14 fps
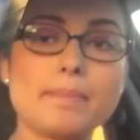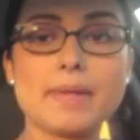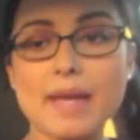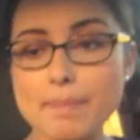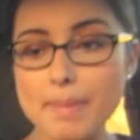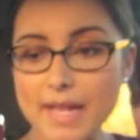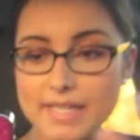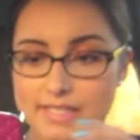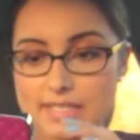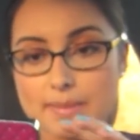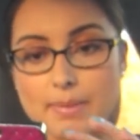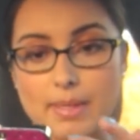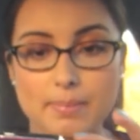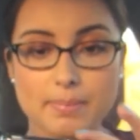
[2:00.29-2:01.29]
But I passed
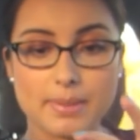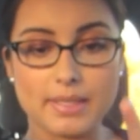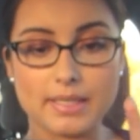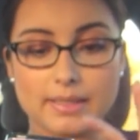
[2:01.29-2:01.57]
them up.